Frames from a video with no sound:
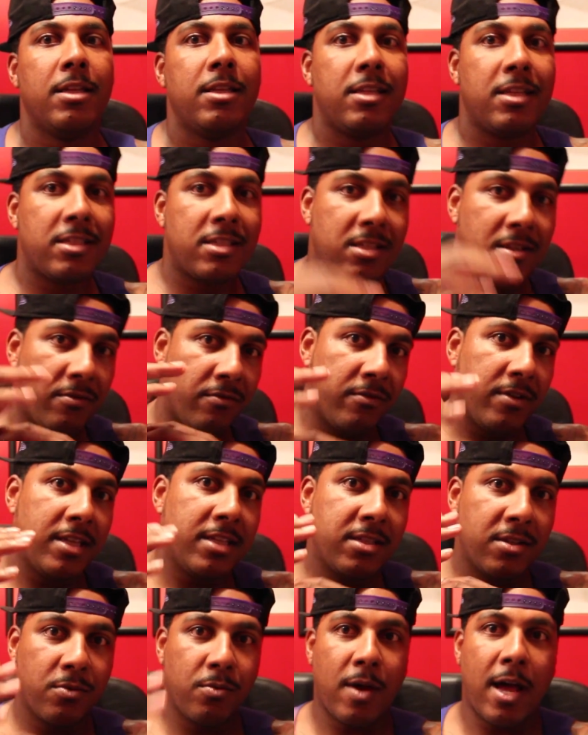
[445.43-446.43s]
This is the
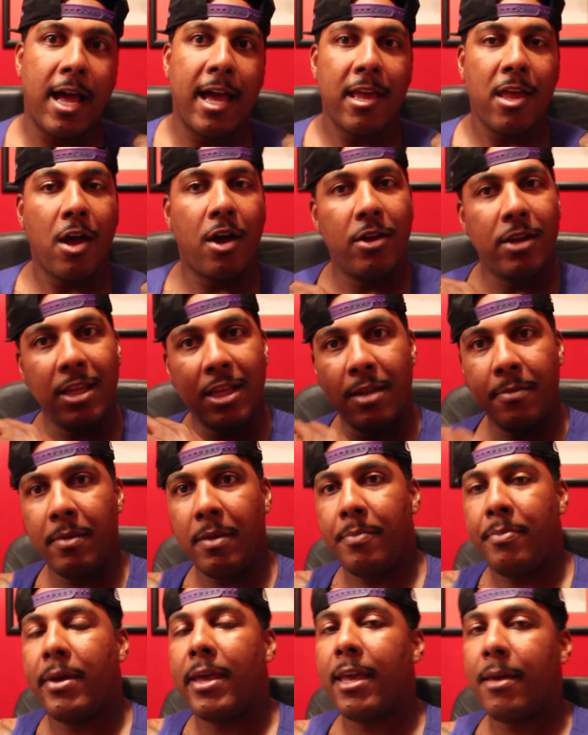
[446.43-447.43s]
reason why y'all need to
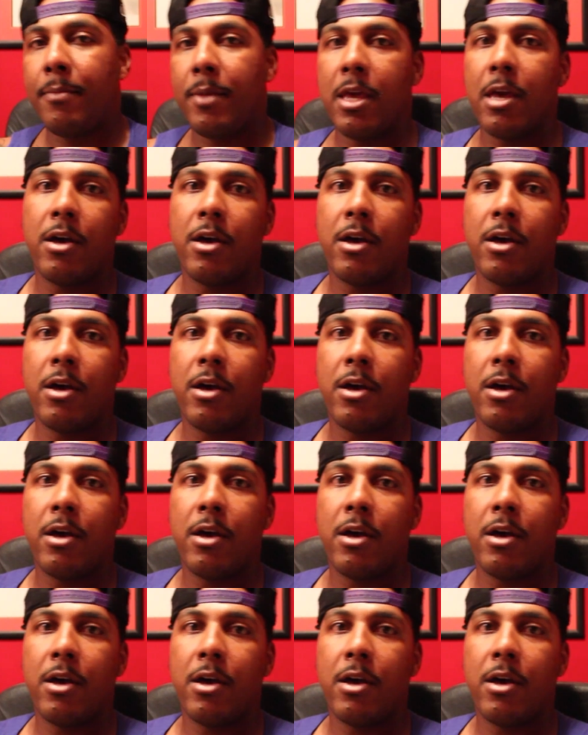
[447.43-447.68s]
be paying me